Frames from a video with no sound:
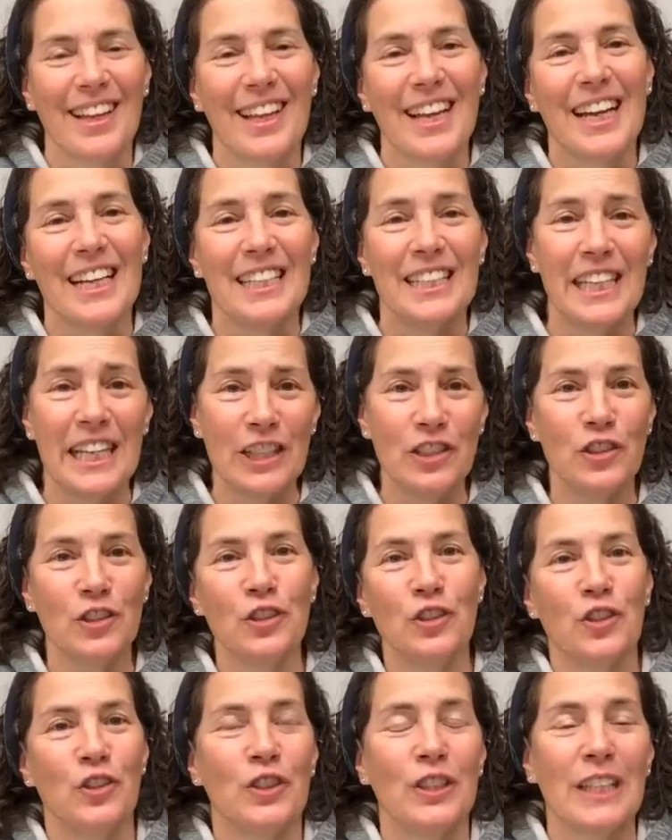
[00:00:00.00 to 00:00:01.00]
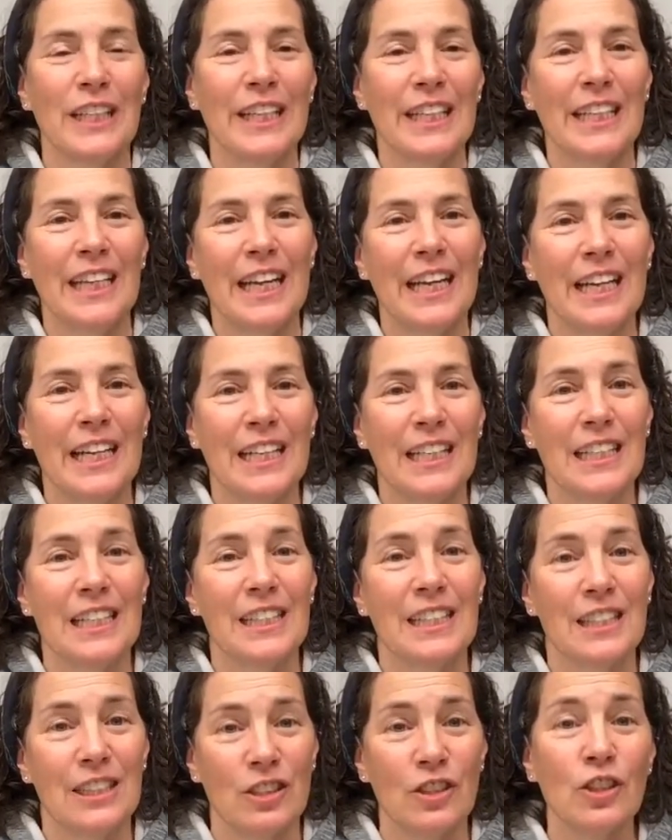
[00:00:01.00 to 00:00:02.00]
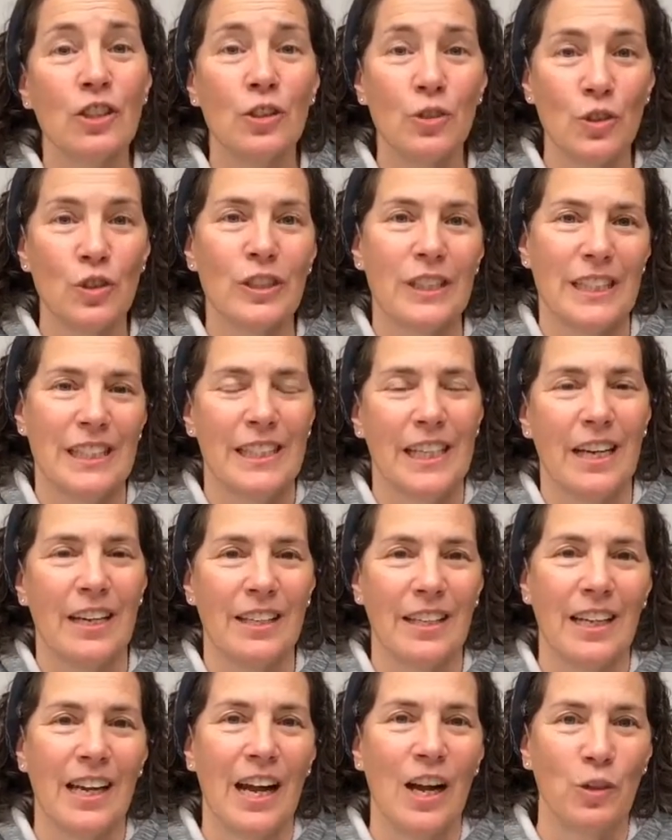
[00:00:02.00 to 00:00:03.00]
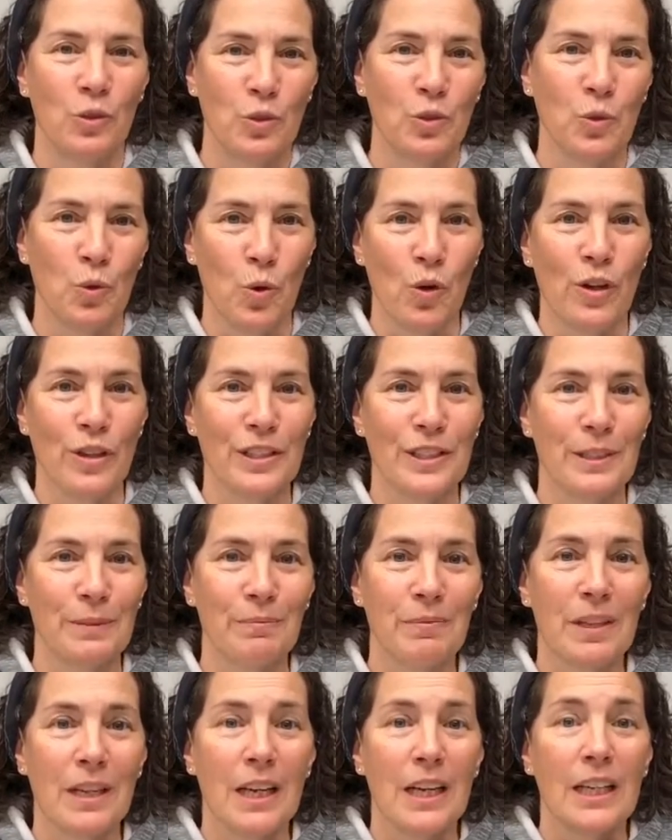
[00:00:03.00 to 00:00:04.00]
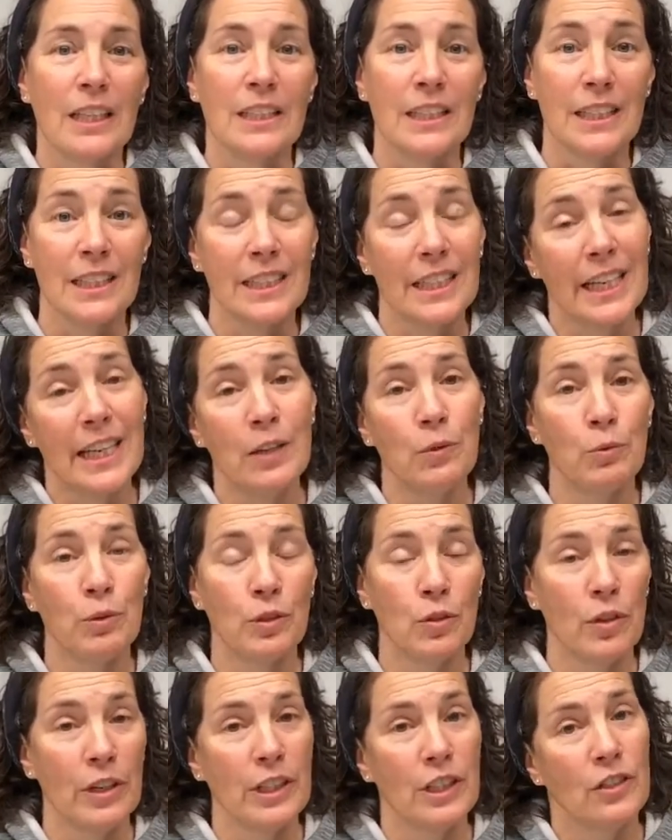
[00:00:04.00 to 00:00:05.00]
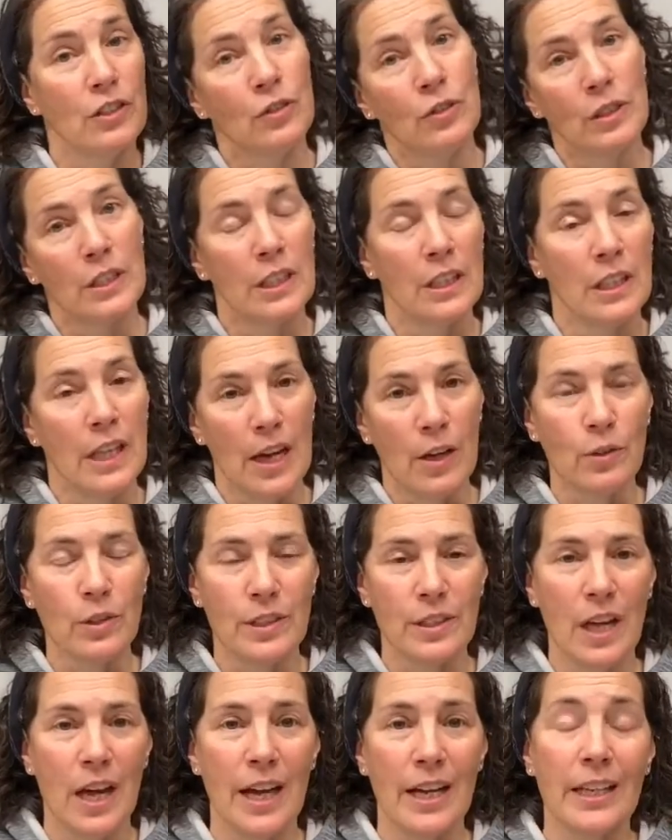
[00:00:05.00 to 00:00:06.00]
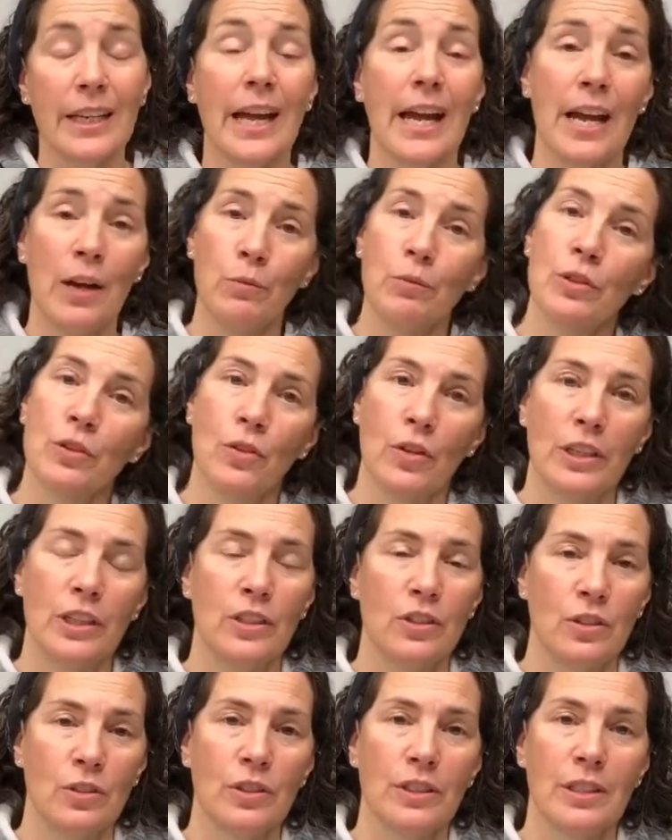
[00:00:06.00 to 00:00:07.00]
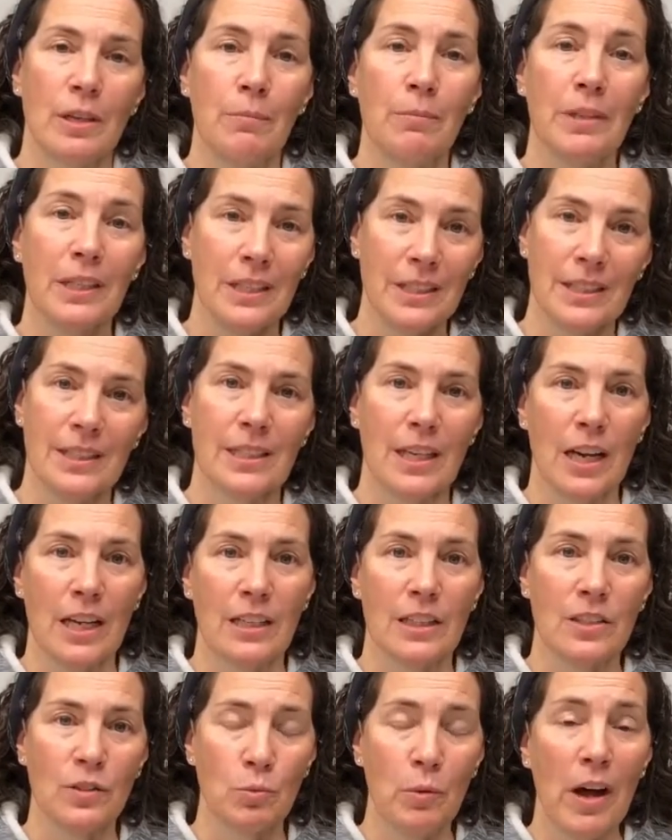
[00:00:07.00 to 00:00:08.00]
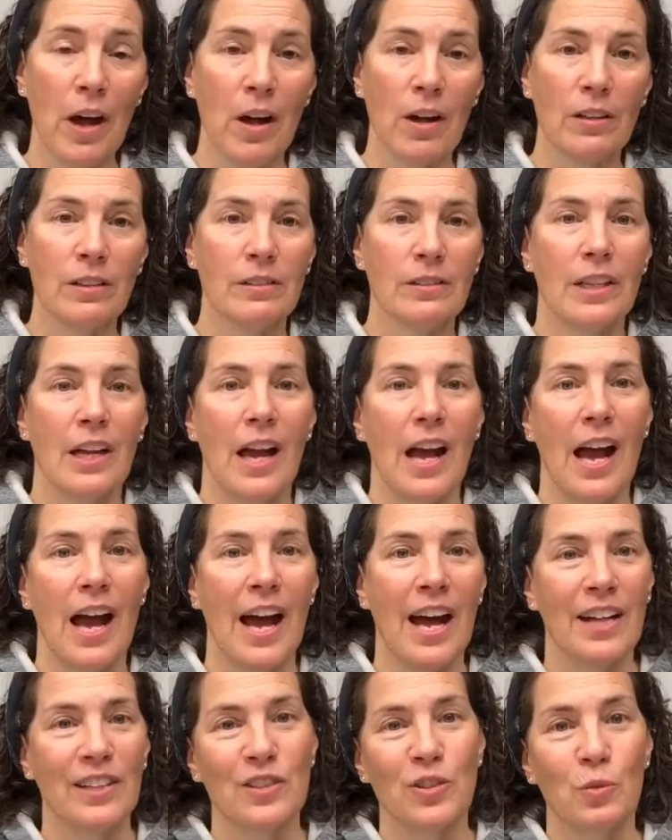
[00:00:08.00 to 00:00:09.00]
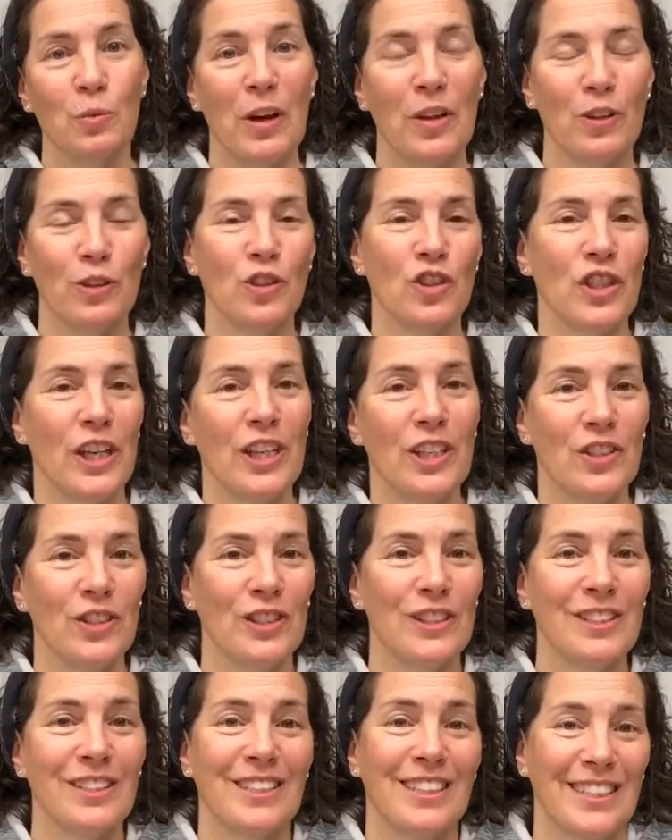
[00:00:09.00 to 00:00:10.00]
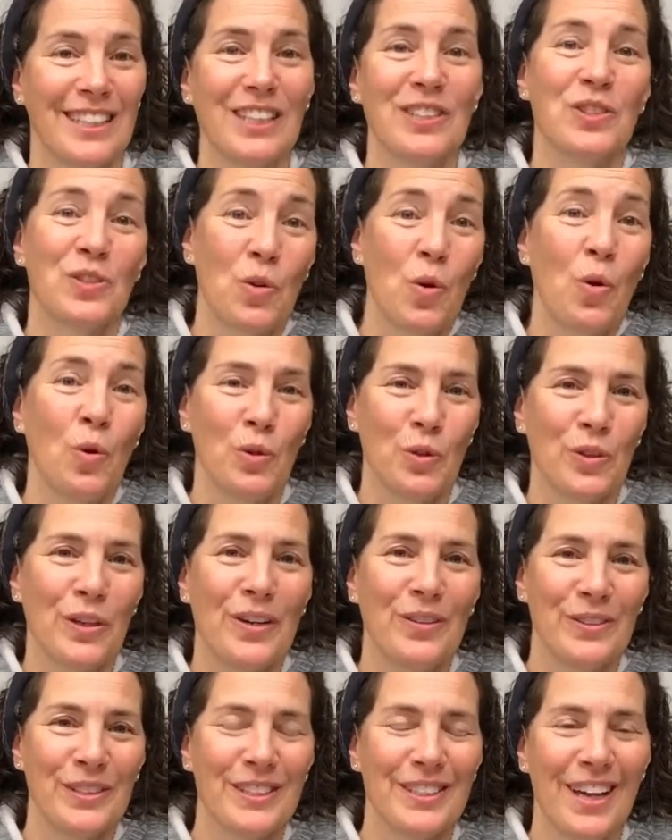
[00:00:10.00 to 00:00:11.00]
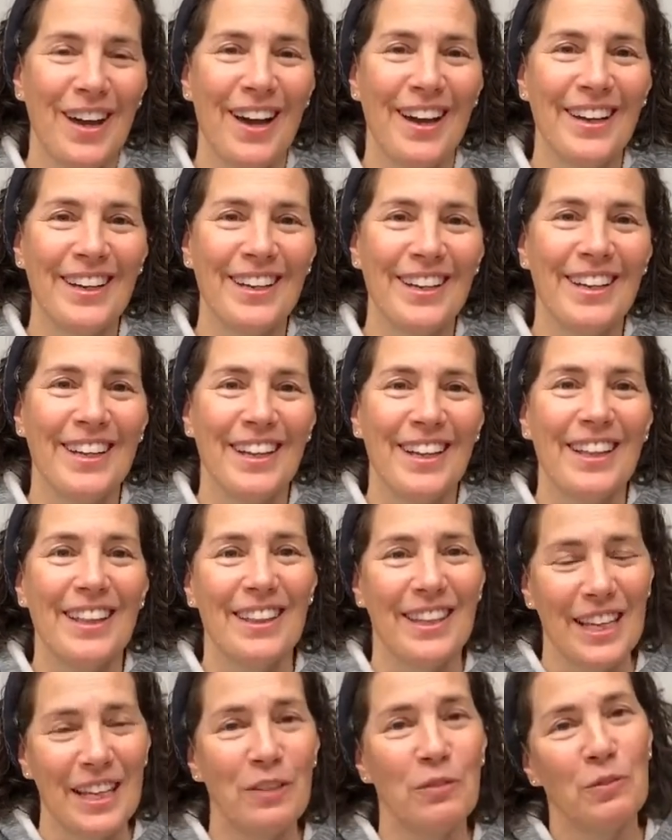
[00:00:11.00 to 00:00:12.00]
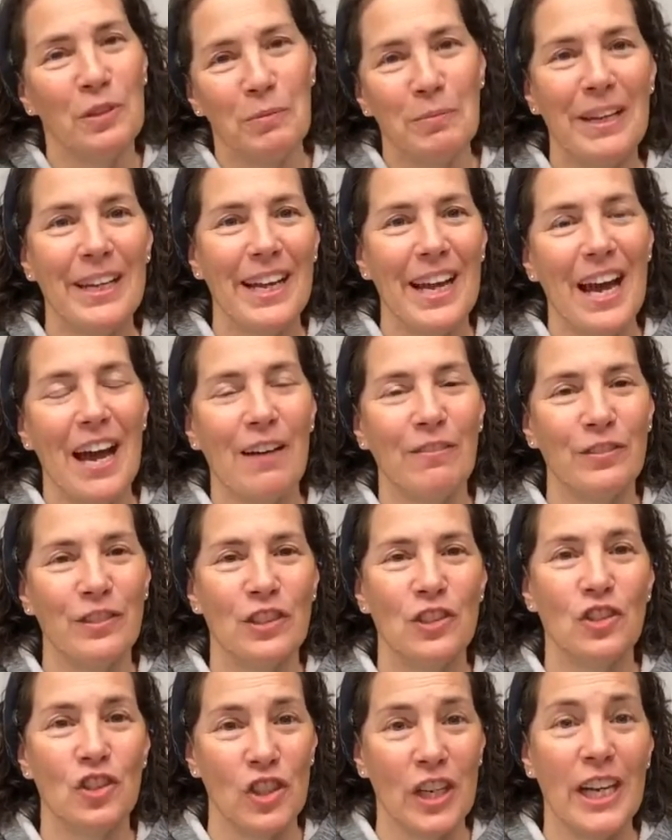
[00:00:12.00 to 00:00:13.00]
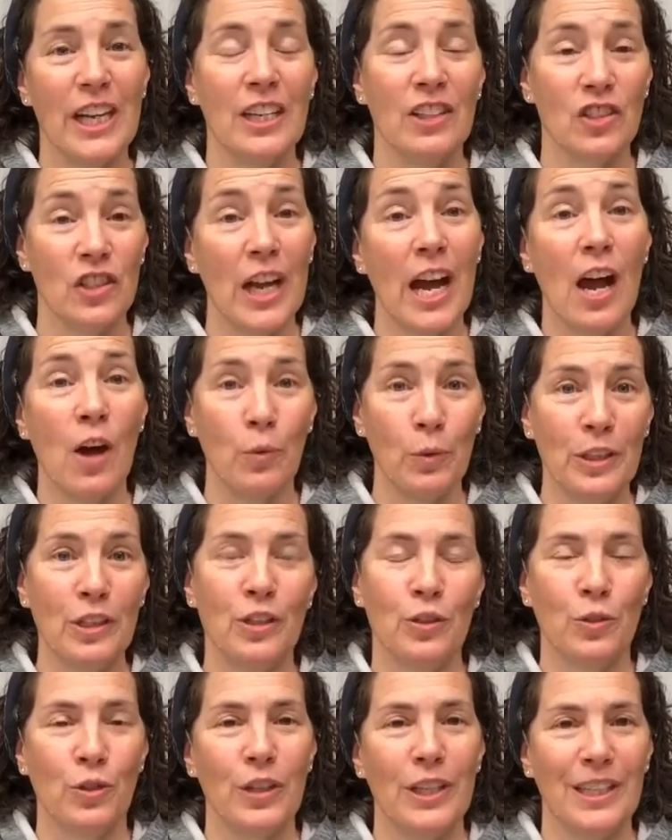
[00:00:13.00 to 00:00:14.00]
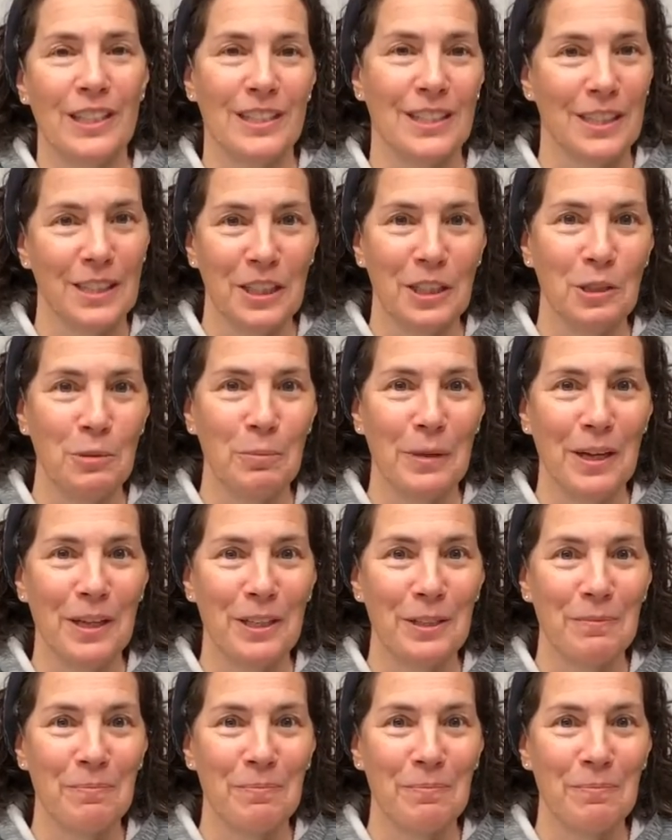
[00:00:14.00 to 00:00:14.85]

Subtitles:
Nature journaling is usually done outdoors. Today we're going to do a little outside and we're going to do some inside as well. As the weather changes and it gets colder outside, then we may have to change how we do things a little bit.